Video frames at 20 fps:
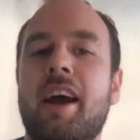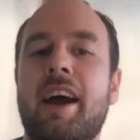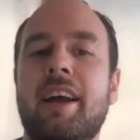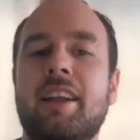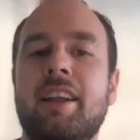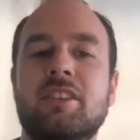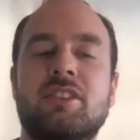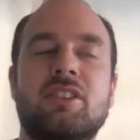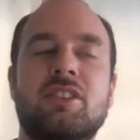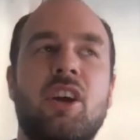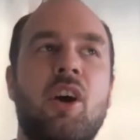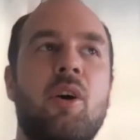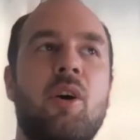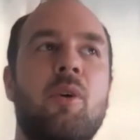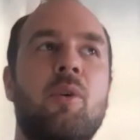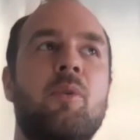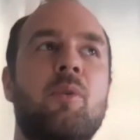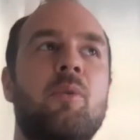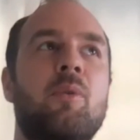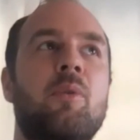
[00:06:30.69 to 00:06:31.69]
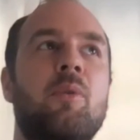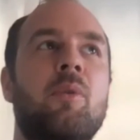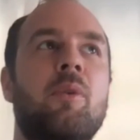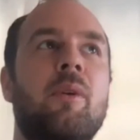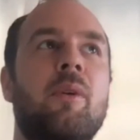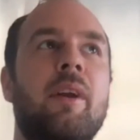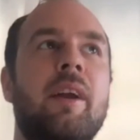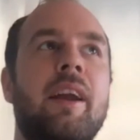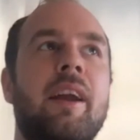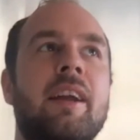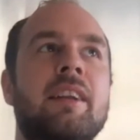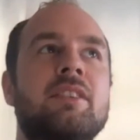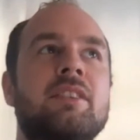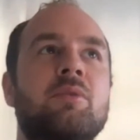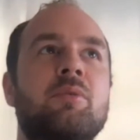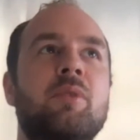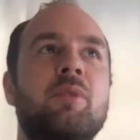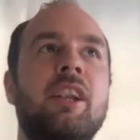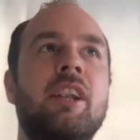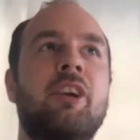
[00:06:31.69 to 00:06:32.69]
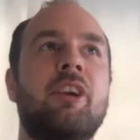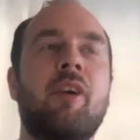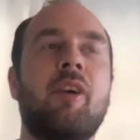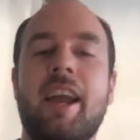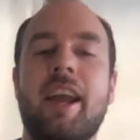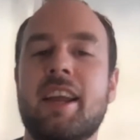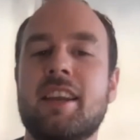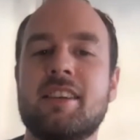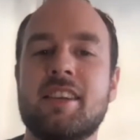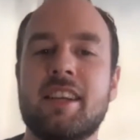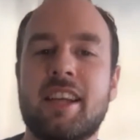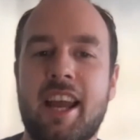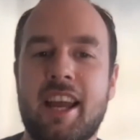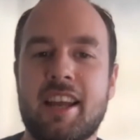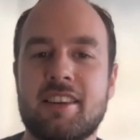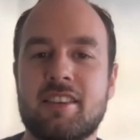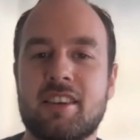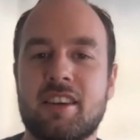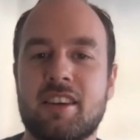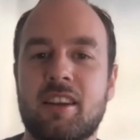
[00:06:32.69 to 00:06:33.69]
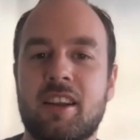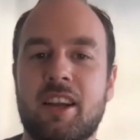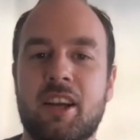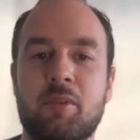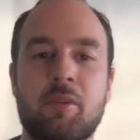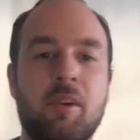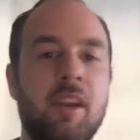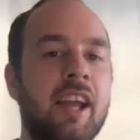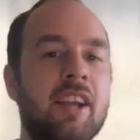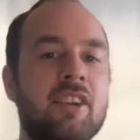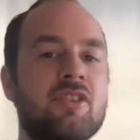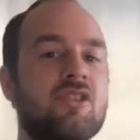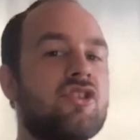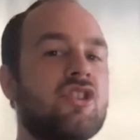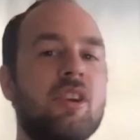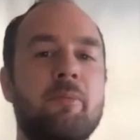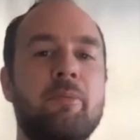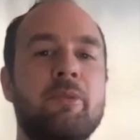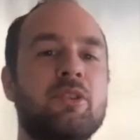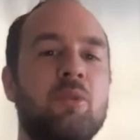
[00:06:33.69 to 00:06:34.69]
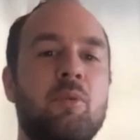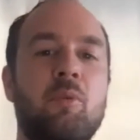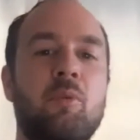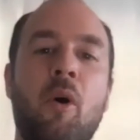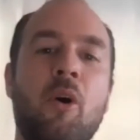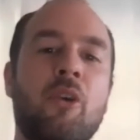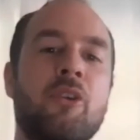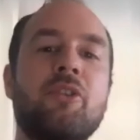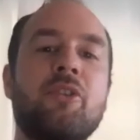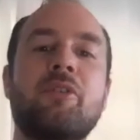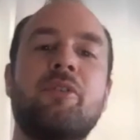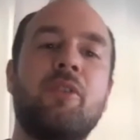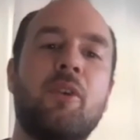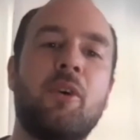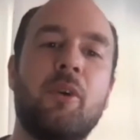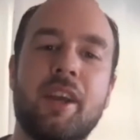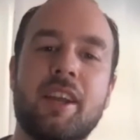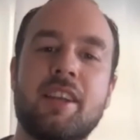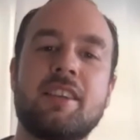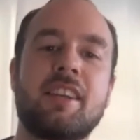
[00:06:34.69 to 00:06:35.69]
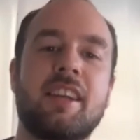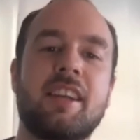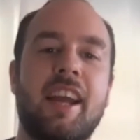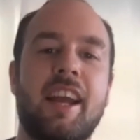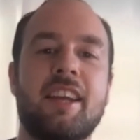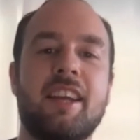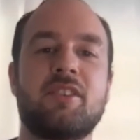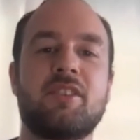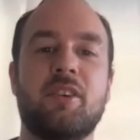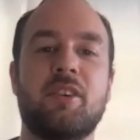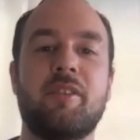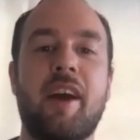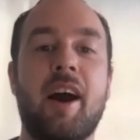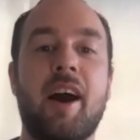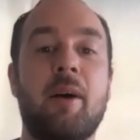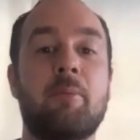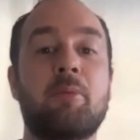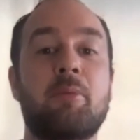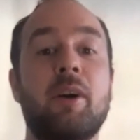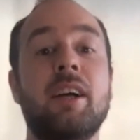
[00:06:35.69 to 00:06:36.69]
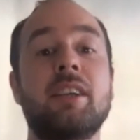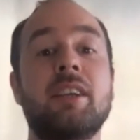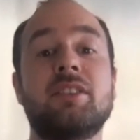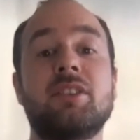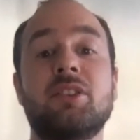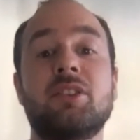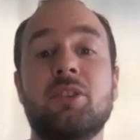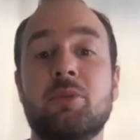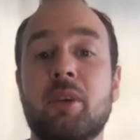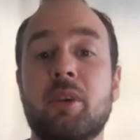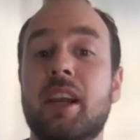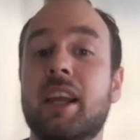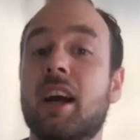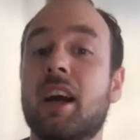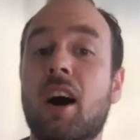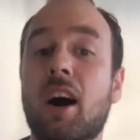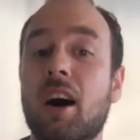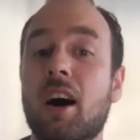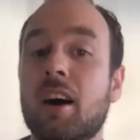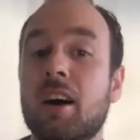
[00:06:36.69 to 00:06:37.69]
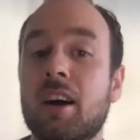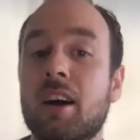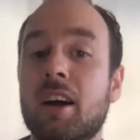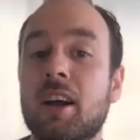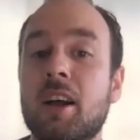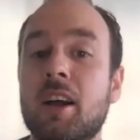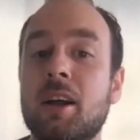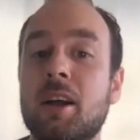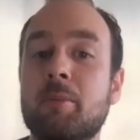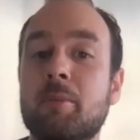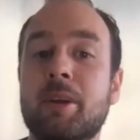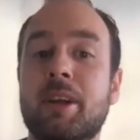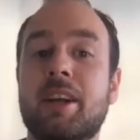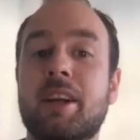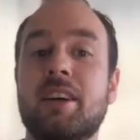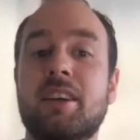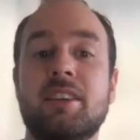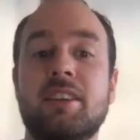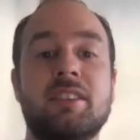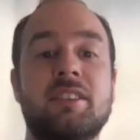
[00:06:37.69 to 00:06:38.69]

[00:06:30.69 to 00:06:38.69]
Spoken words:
And so it's a really great indicator. Like relationship is a wonderful indicator of how present you really are, because